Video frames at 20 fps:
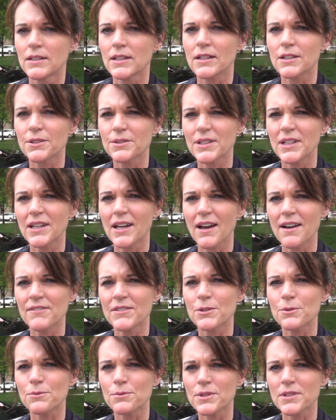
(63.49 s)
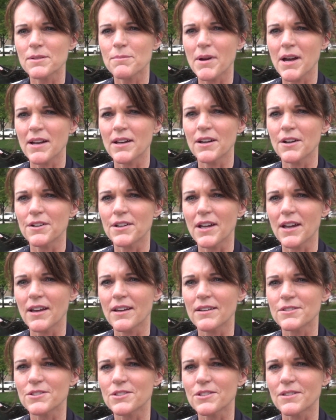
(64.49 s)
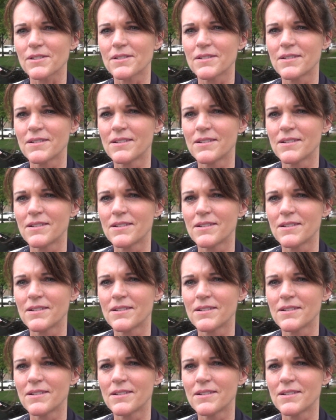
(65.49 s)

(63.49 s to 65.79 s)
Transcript: including having a really bad hair day, so.